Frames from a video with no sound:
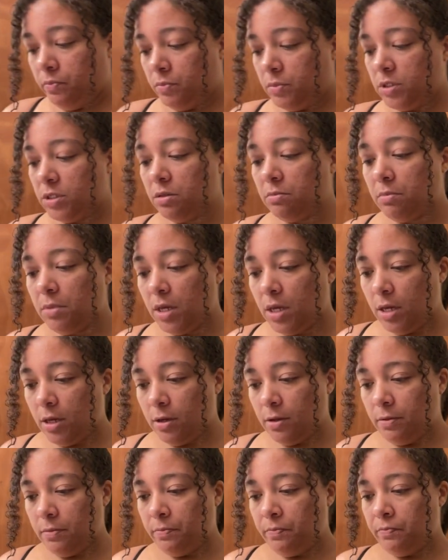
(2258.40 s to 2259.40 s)
to
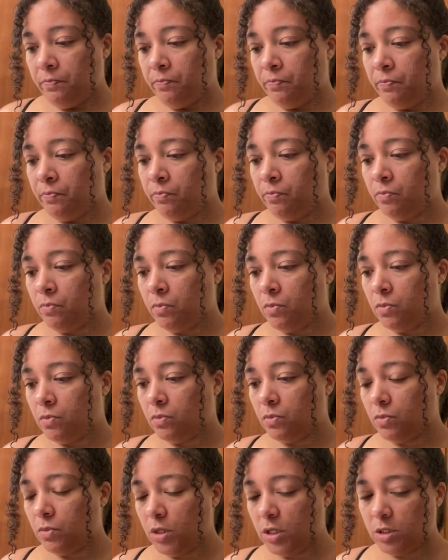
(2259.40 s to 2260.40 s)
me,
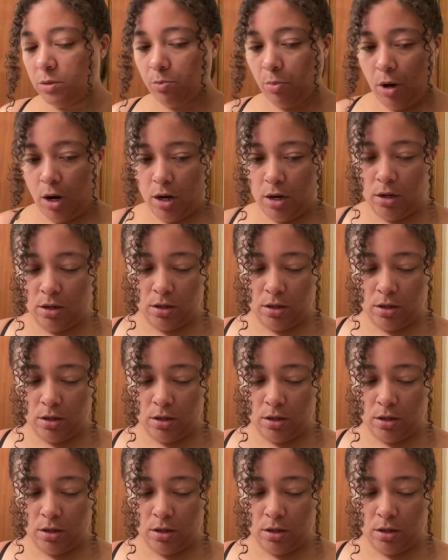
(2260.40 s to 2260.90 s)
this product,